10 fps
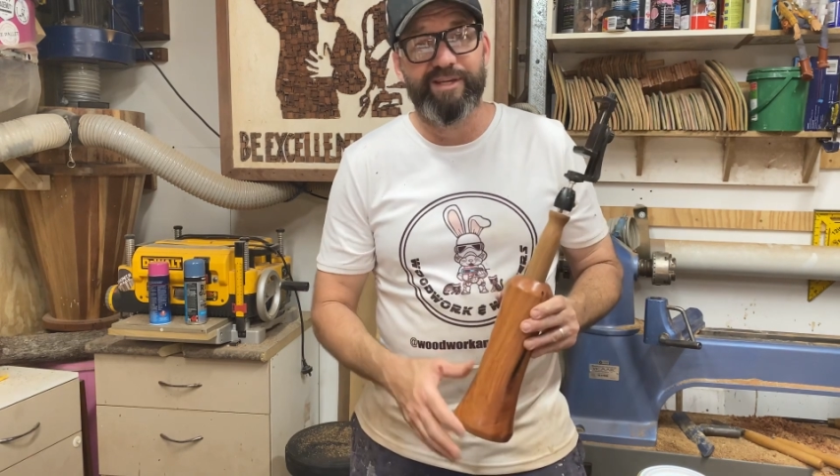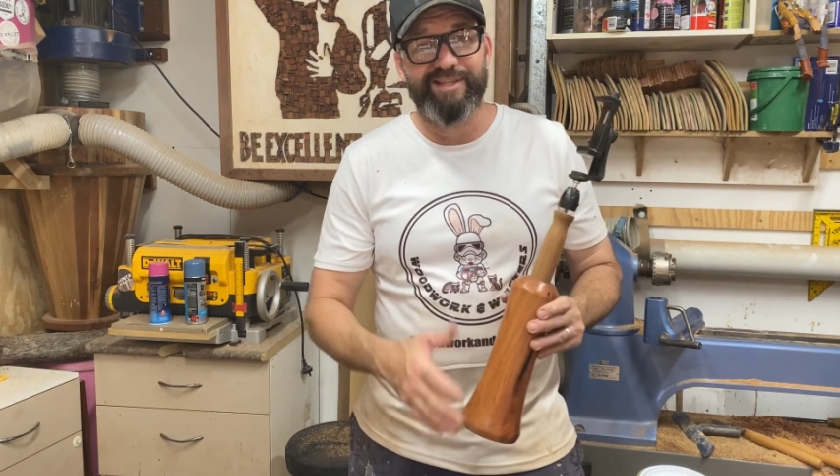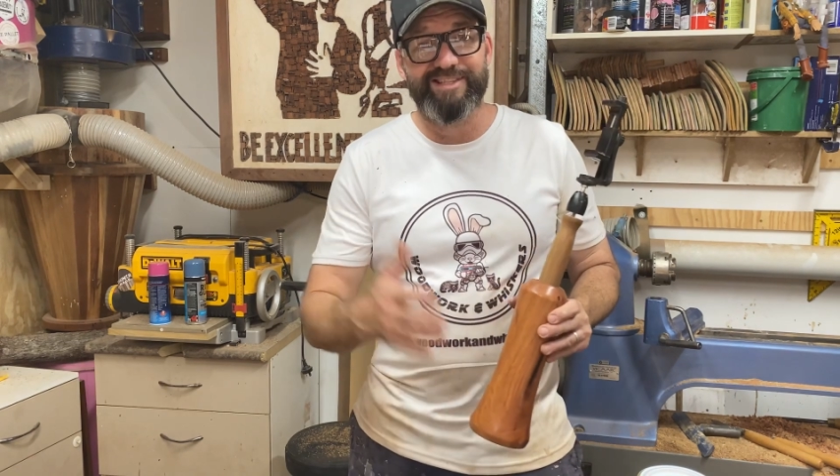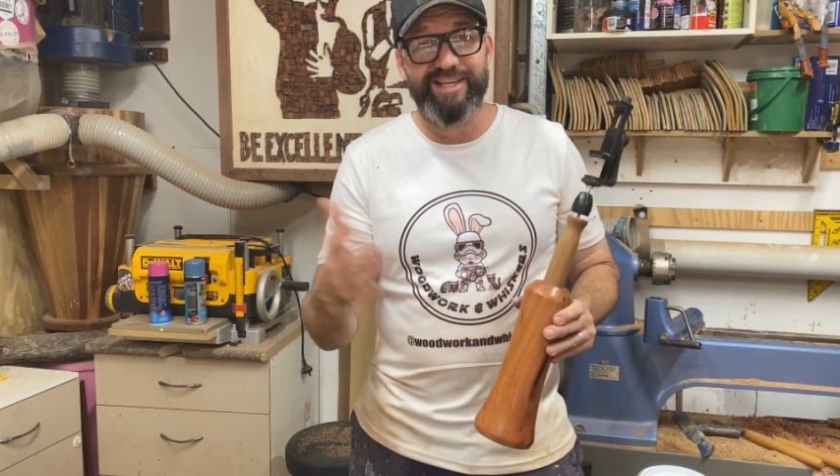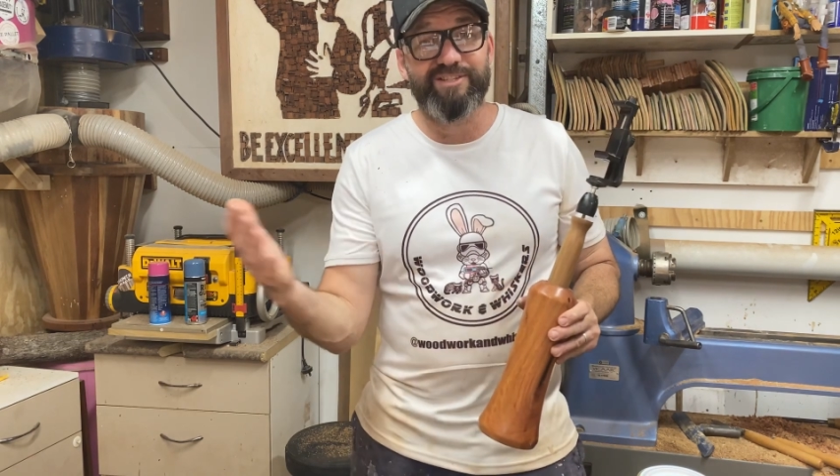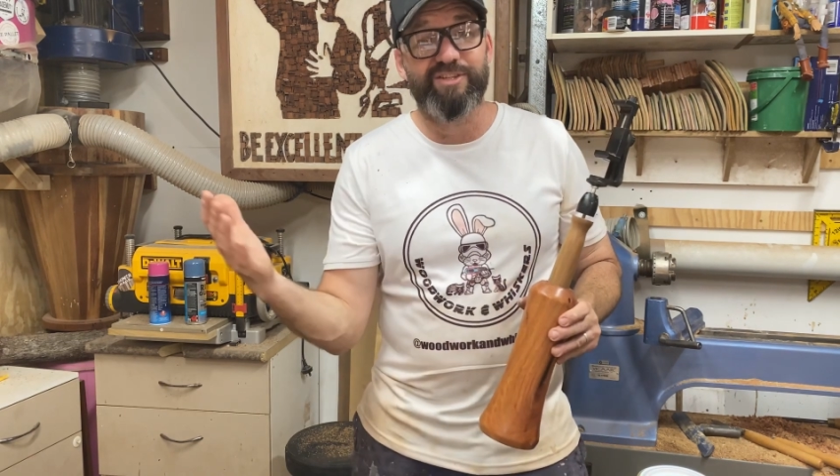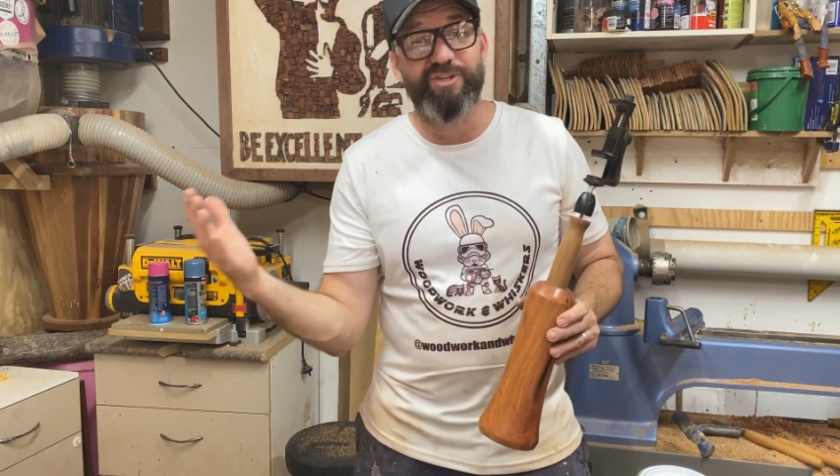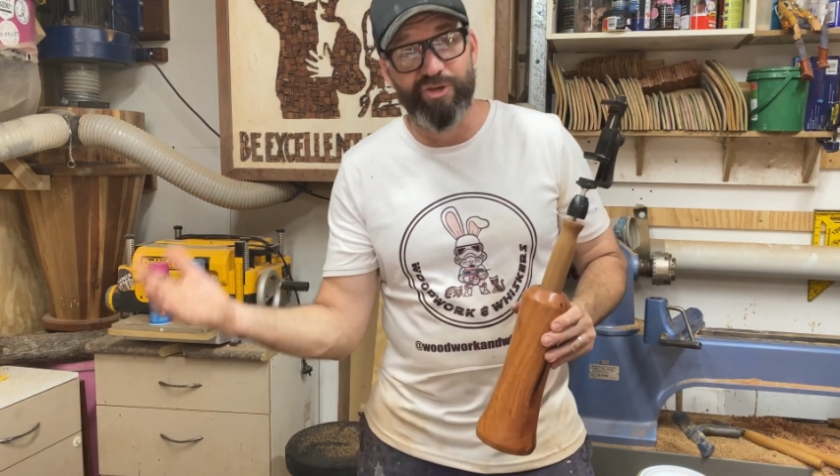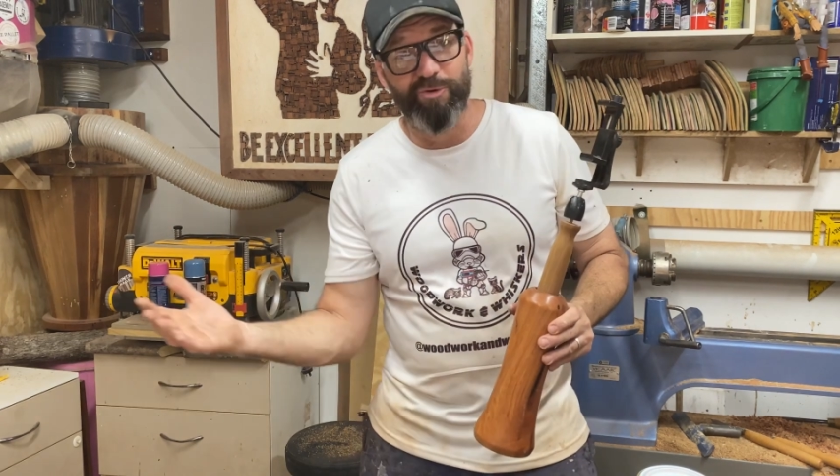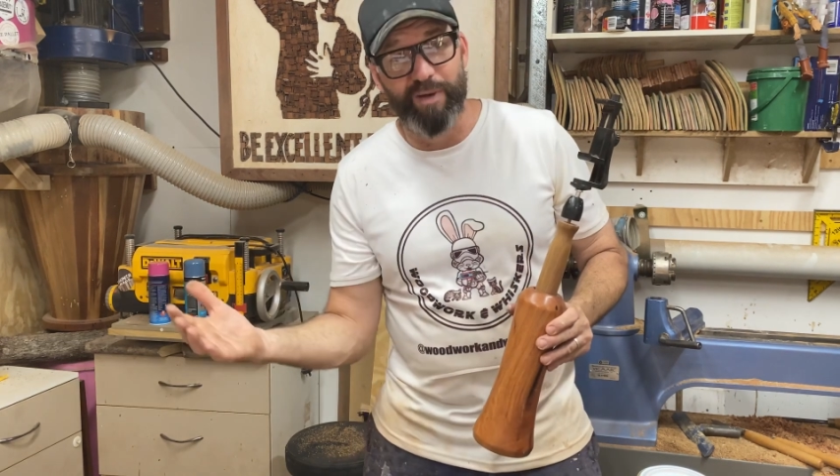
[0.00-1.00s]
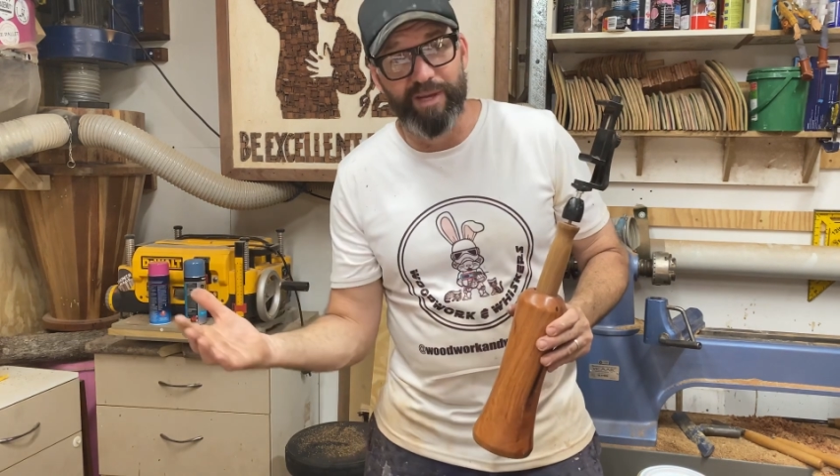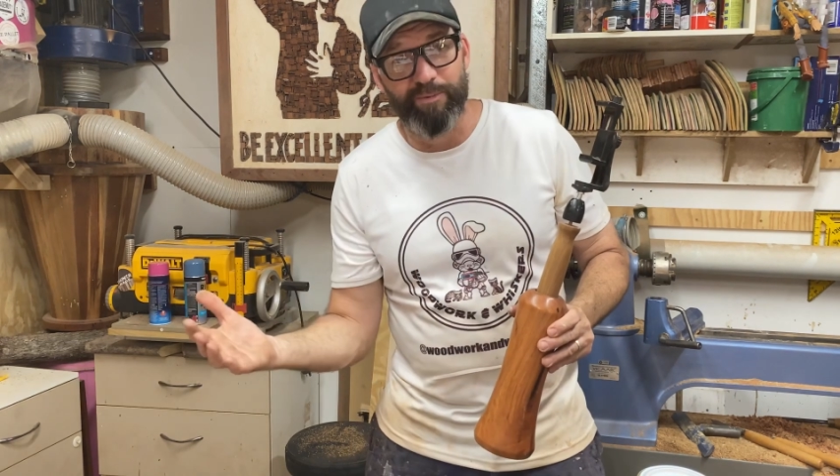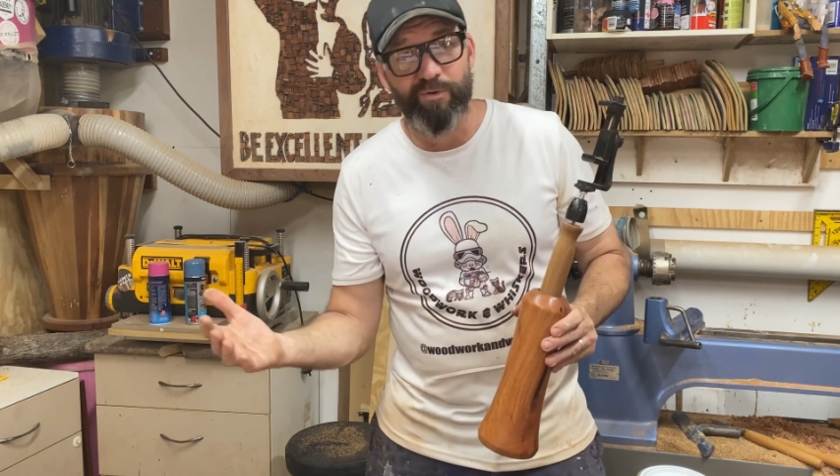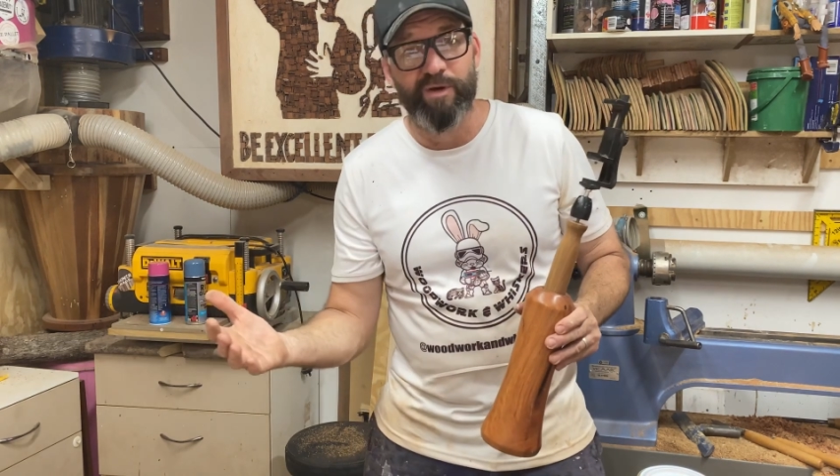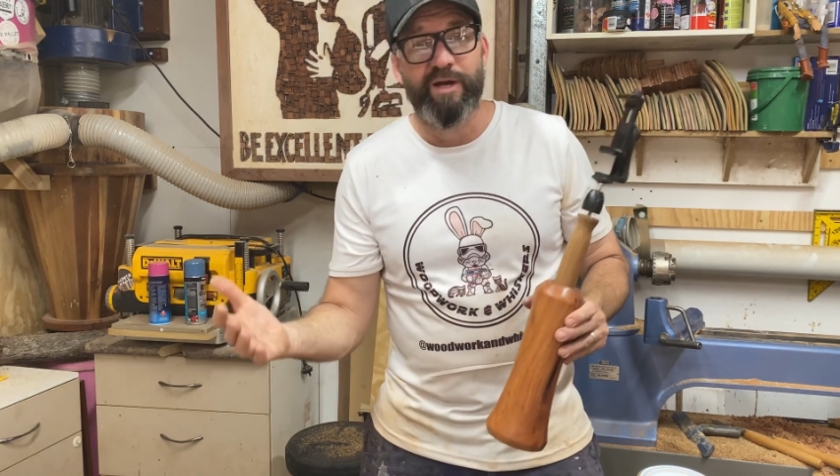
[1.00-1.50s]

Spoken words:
it says to new people,